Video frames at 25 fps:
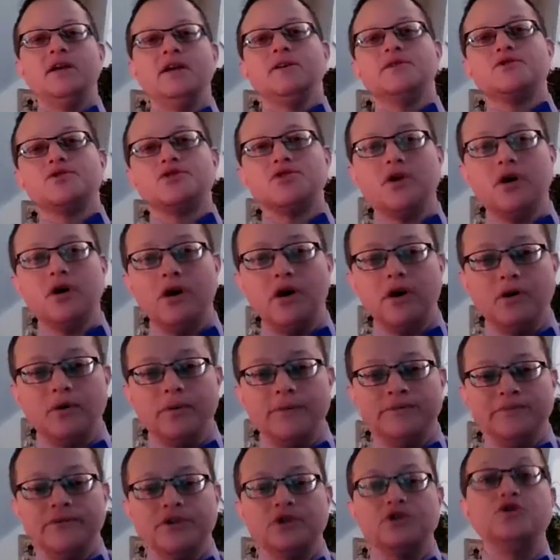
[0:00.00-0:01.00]

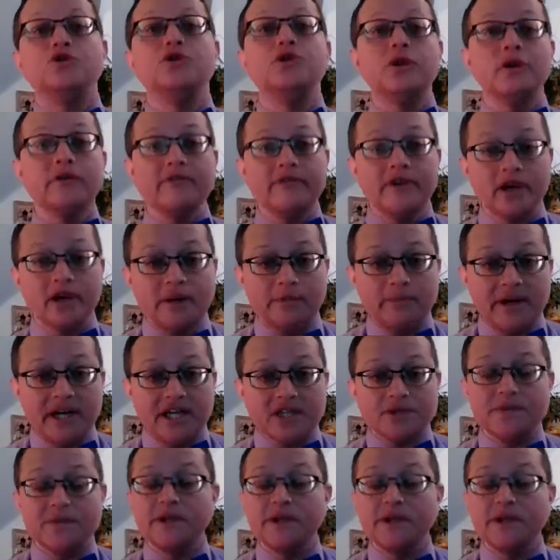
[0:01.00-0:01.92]
So do your very best,